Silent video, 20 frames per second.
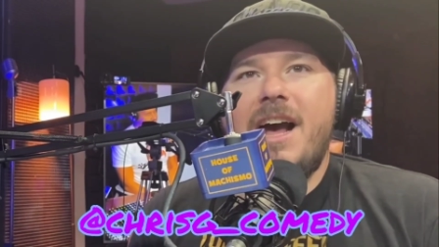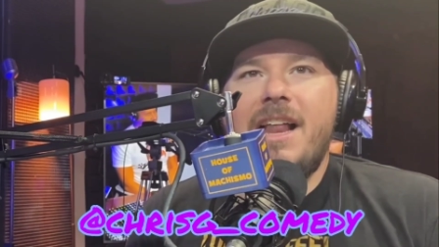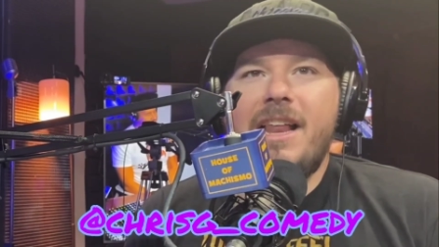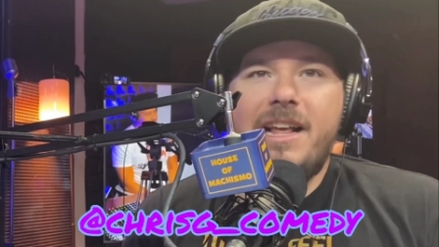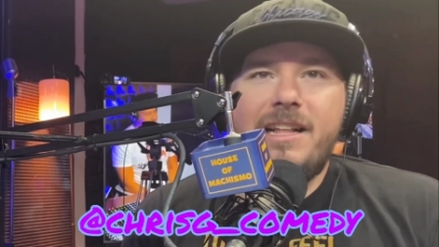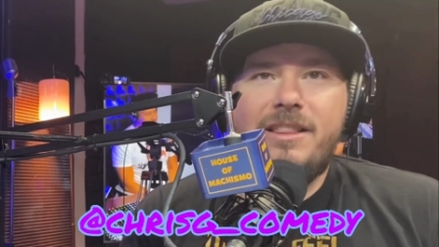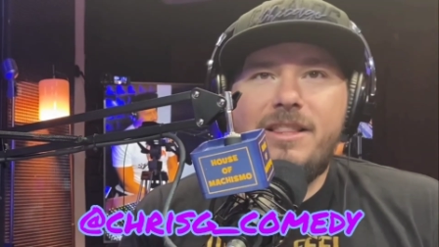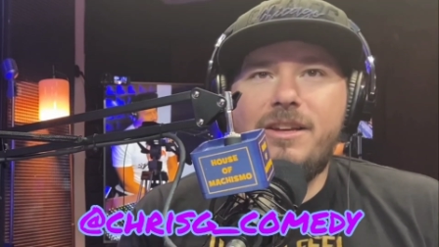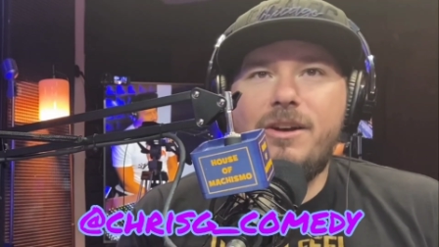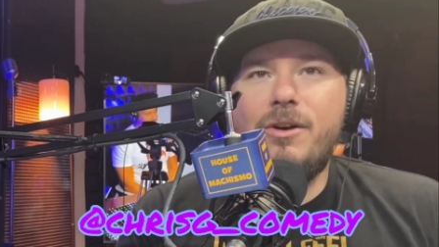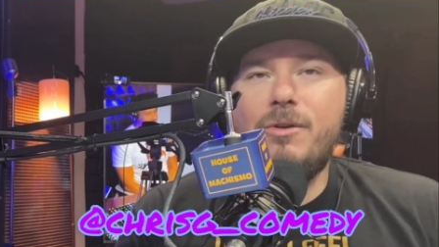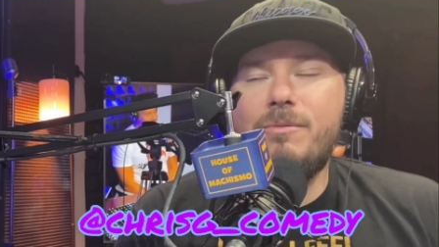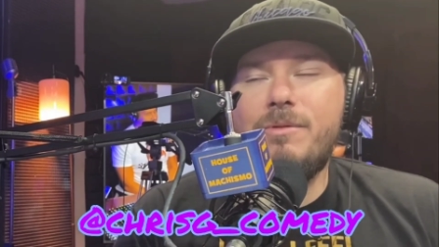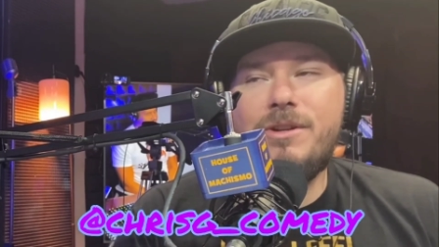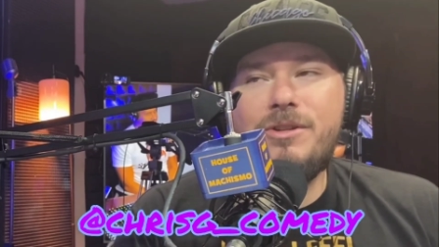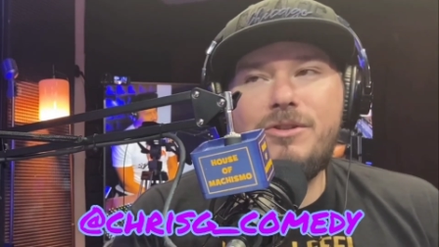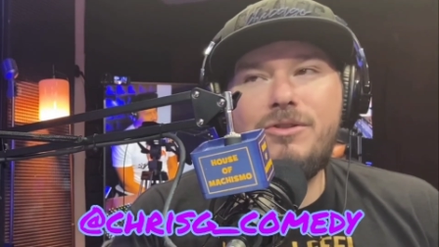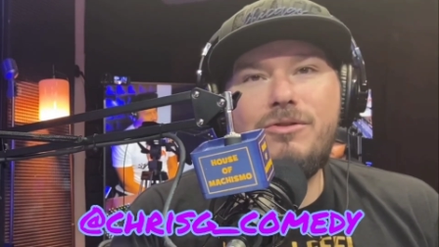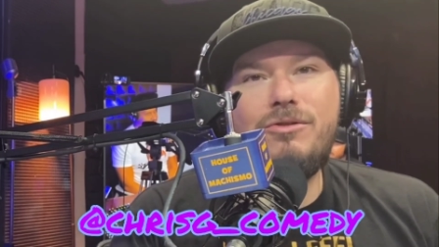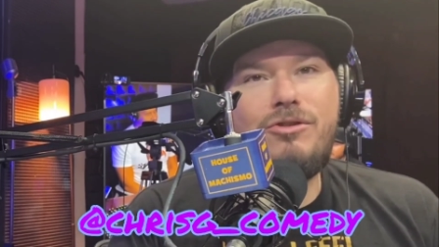I like the
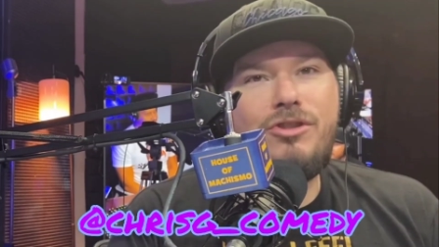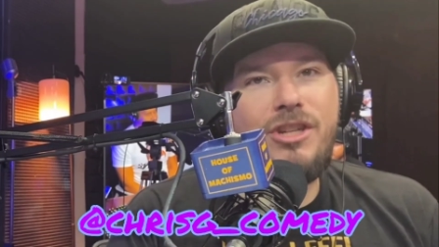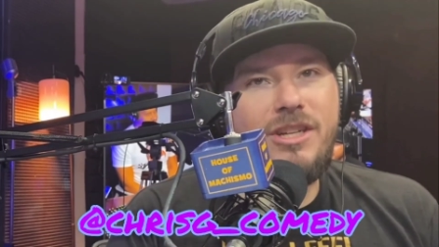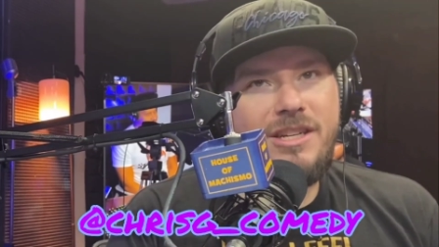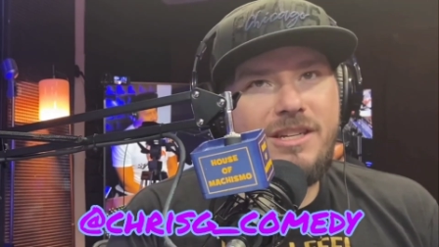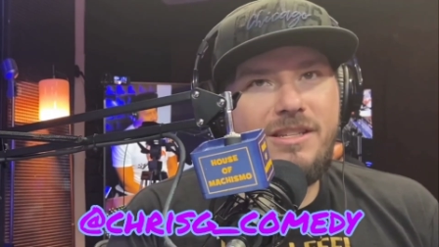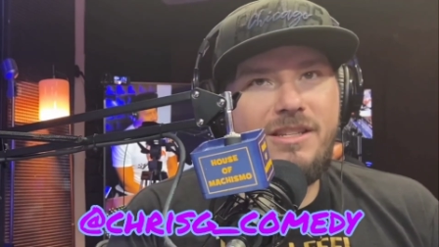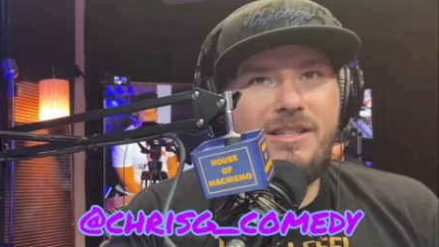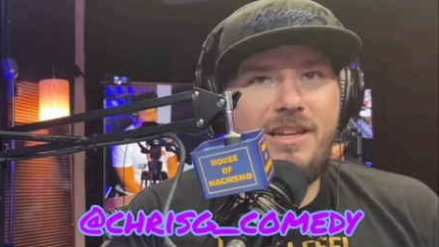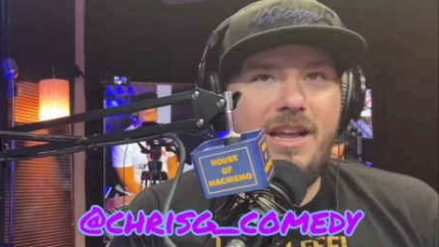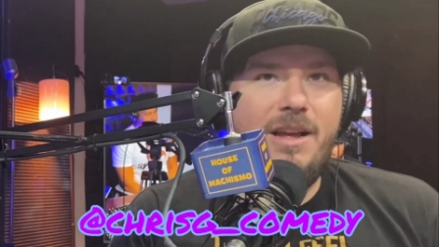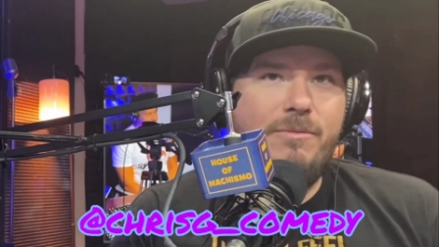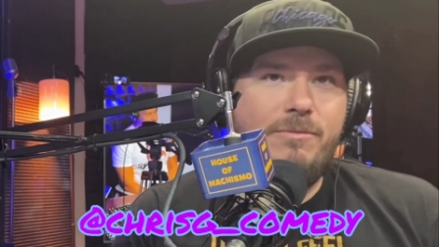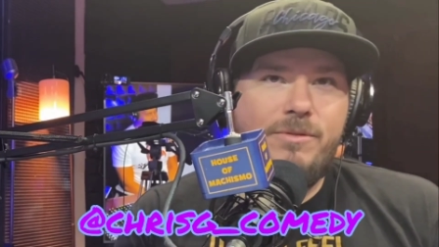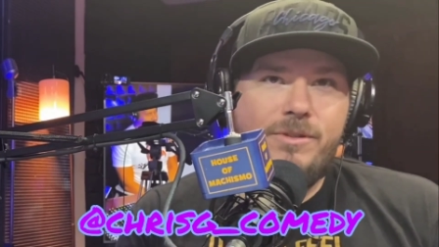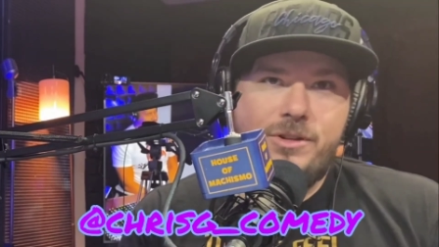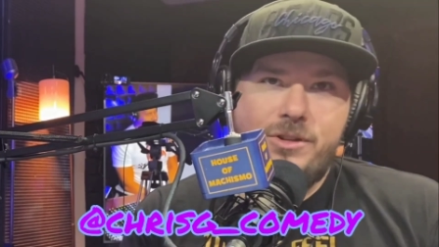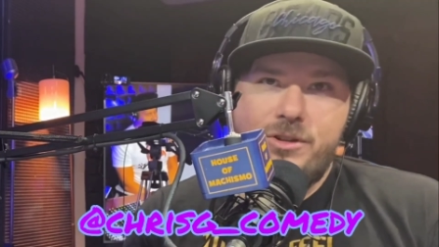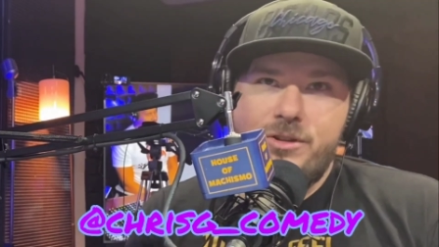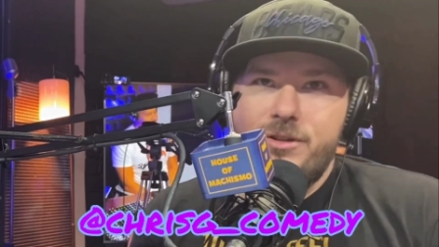original chicken sandwich
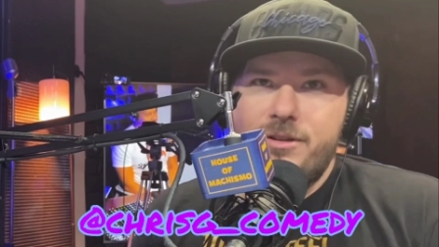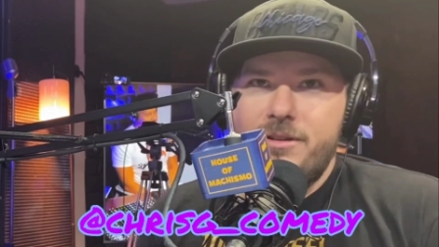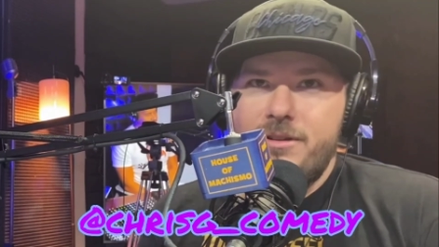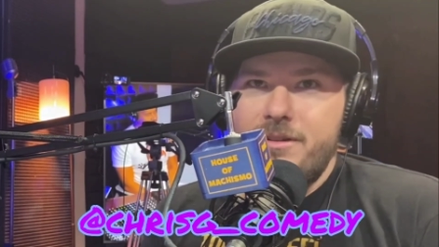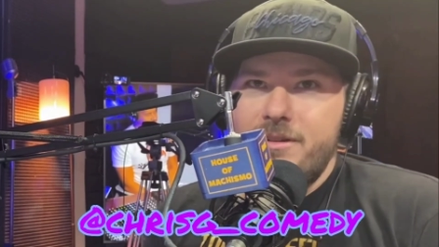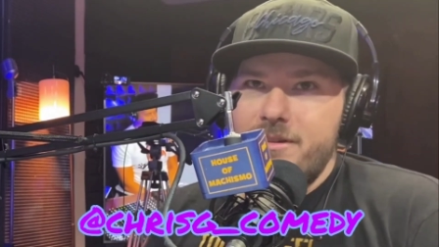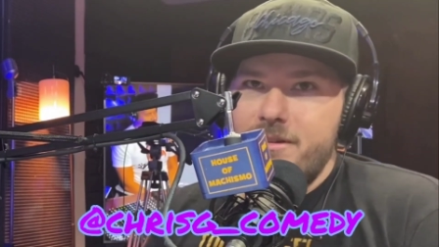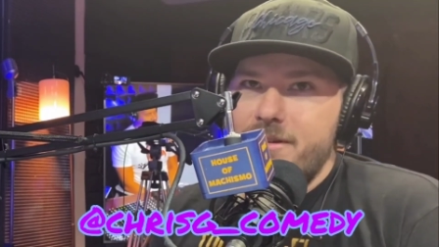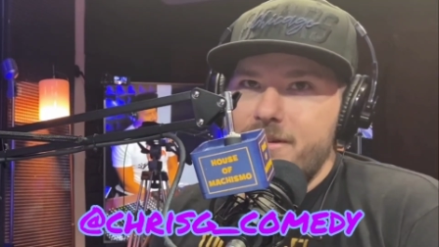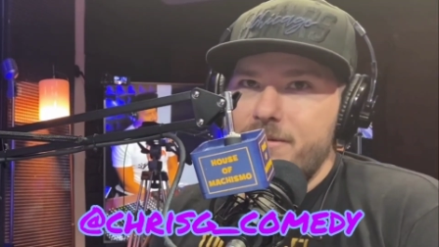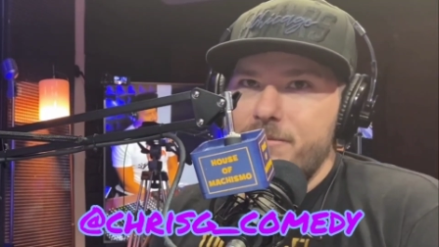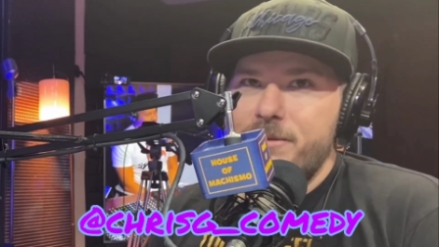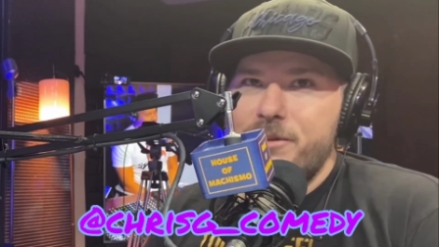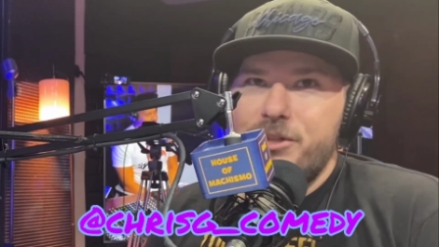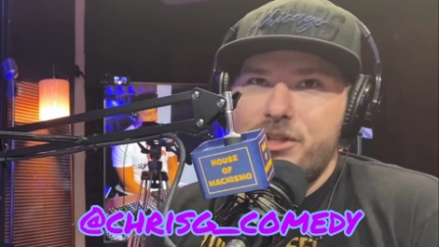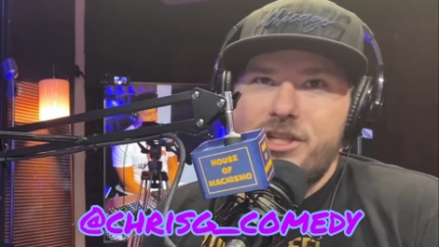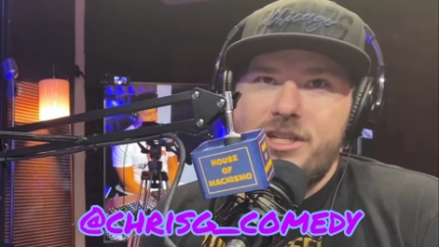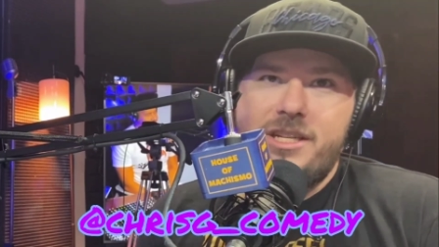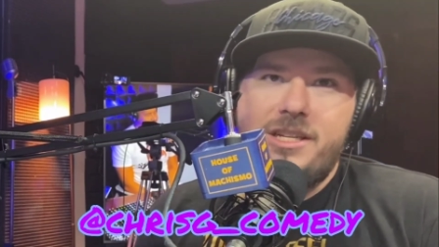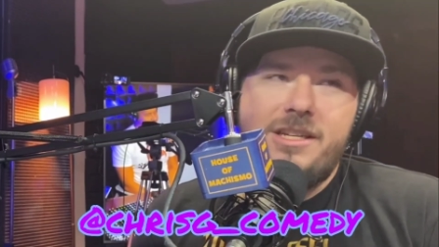mm-hmm. with
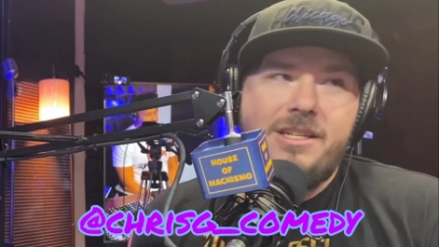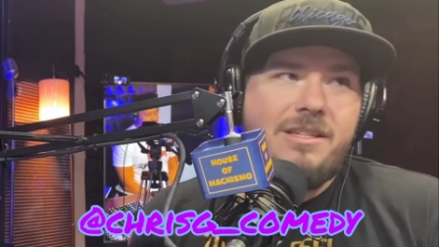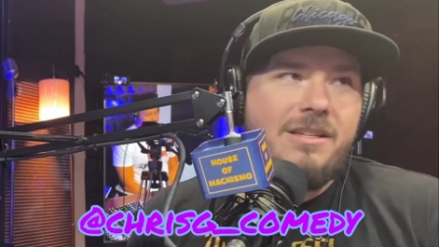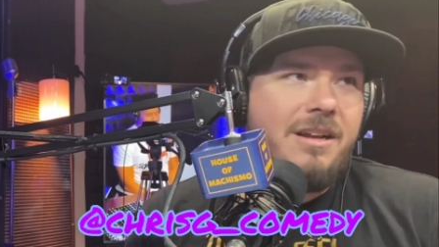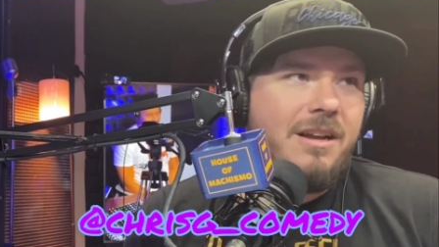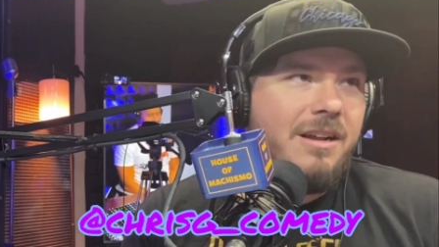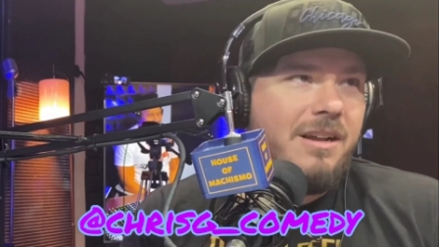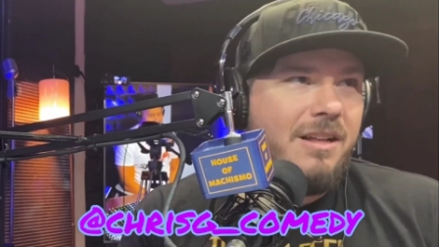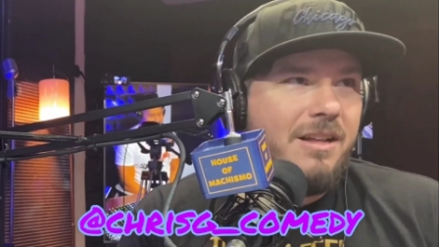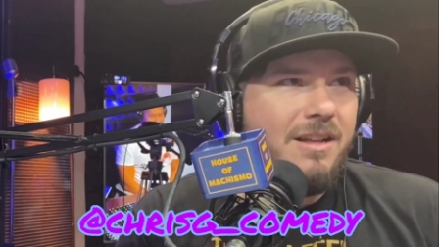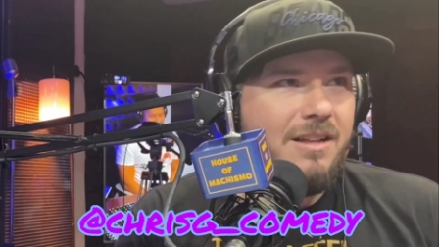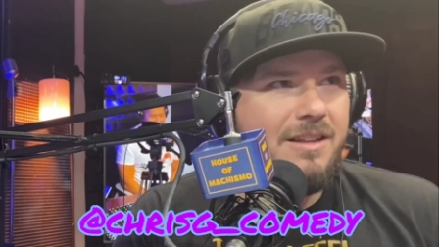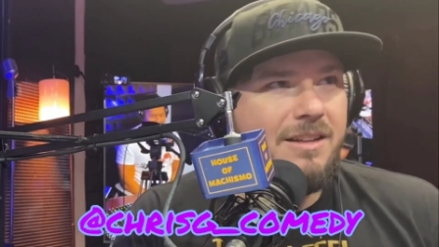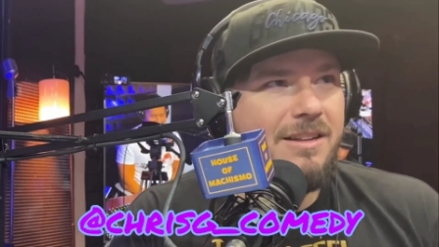cheese.